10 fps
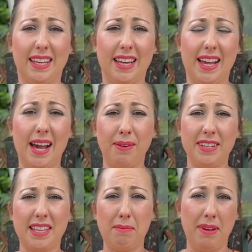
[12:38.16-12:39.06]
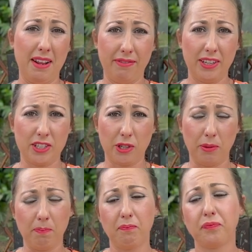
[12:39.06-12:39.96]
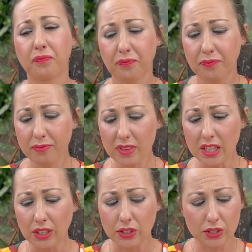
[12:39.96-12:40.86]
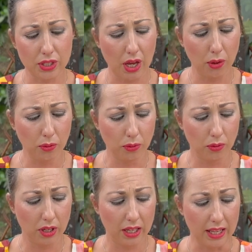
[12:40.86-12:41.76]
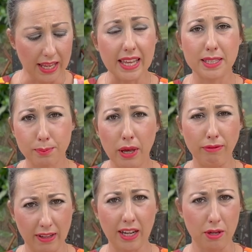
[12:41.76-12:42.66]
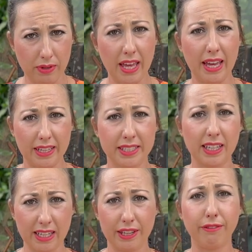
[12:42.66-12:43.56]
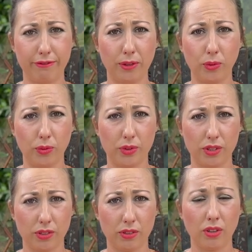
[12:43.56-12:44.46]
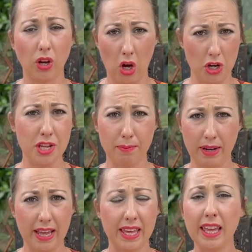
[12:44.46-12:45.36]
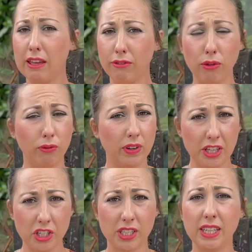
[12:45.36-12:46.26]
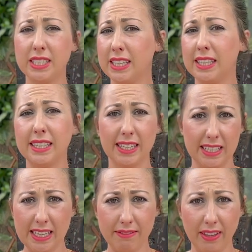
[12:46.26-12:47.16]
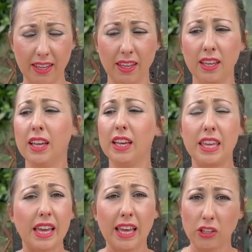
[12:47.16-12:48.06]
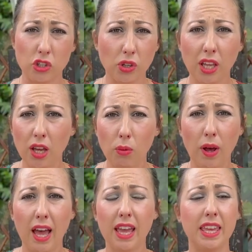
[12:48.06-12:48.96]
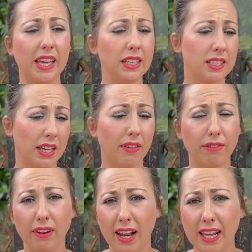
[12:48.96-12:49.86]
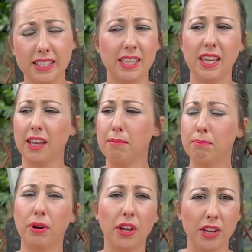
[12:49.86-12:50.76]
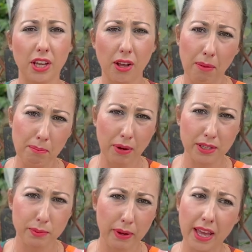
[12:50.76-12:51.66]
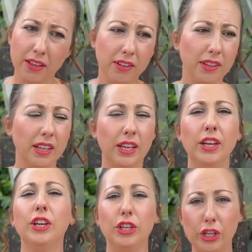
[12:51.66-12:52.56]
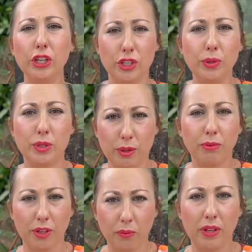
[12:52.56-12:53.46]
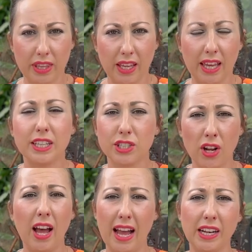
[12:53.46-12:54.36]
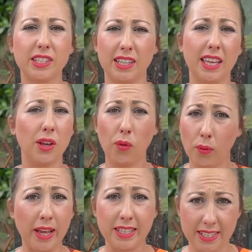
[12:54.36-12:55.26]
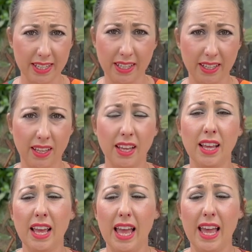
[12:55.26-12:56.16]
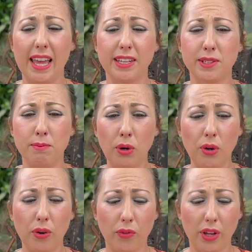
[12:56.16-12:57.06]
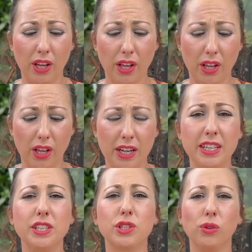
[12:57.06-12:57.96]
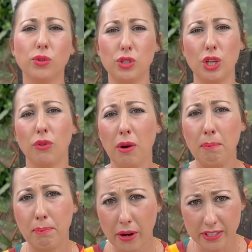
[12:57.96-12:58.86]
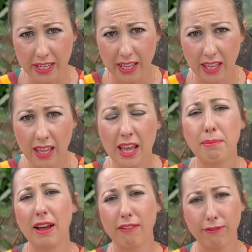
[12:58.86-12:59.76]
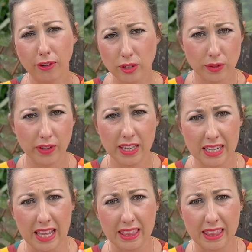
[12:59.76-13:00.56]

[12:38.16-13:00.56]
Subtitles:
how is that beneficial? So it is perfectly okay to leave food on your plate. If you've finished eating, leave it. You can chuck it away, you can save it for later, you can put it on your compost pile, you can do something with it. It's not actually wasted. It's more of an insult to your own body by force feeding it